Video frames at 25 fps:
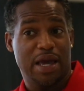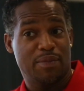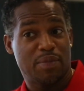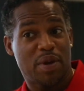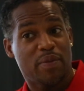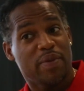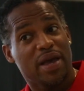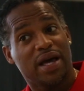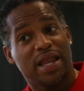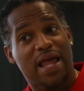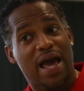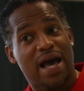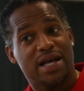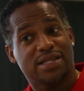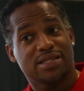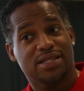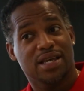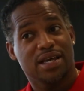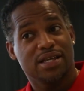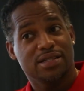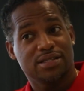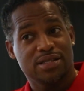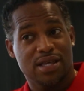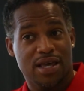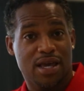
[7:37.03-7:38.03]
and maybe I'll
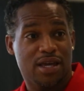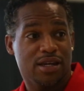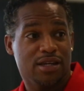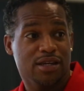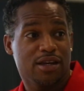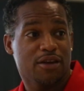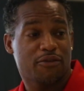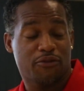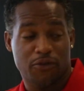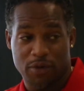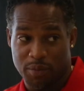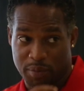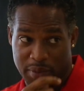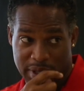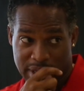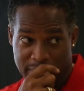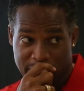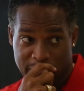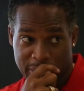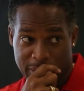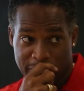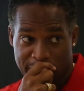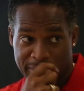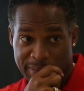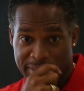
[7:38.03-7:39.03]
ask 10 different
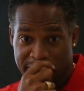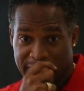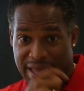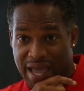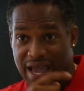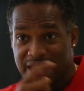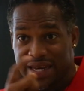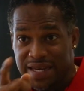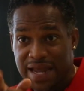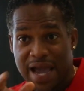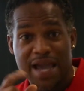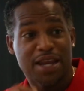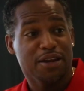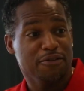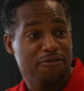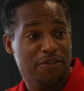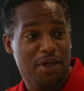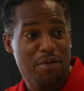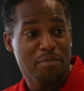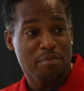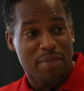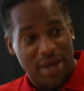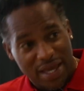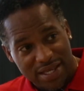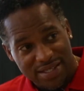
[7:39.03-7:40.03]
people, and 9 of
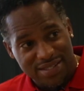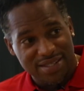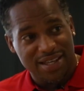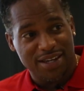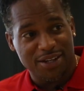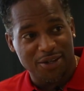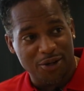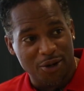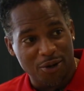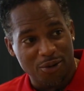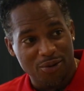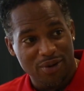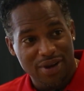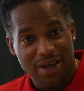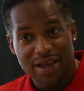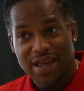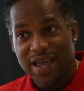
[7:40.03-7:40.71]
them may say no.